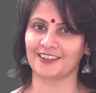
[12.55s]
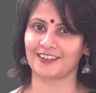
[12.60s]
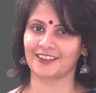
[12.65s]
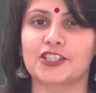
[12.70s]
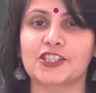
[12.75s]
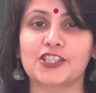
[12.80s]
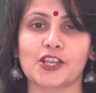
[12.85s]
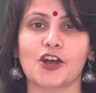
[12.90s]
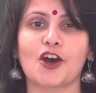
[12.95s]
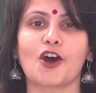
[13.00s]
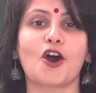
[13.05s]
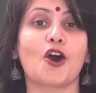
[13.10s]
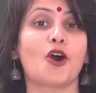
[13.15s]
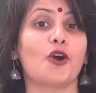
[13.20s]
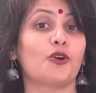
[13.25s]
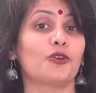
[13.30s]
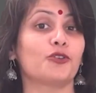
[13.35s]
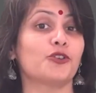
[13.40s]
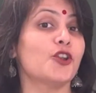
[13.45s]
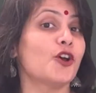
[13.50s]

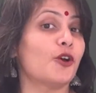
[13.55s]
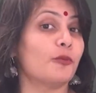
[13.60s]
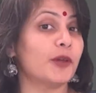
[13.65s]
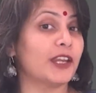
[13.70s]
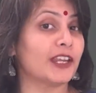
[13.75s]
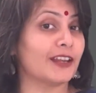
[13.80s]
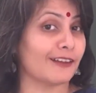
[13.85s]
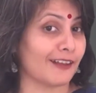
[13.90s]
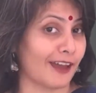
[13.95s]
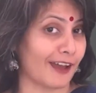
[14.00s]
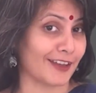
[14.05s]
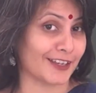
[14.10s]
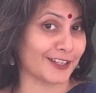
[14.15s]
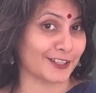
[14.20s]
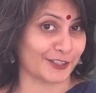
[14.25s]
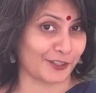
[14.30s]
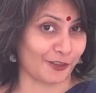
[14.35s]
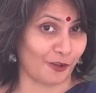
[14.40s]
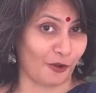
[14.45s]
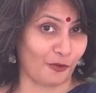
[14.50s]
So, nobody
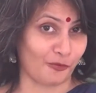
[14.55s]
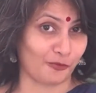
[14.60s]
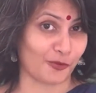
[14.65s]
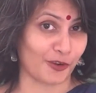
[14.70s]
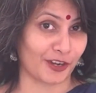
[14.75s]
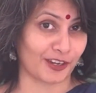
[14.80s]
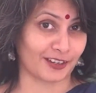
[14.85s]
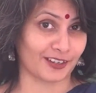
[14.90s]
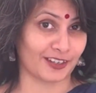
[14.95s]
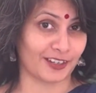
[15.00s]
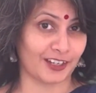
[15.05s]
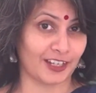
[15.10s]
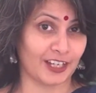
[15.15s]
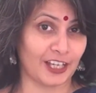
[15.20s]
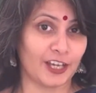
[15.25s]
likes homework.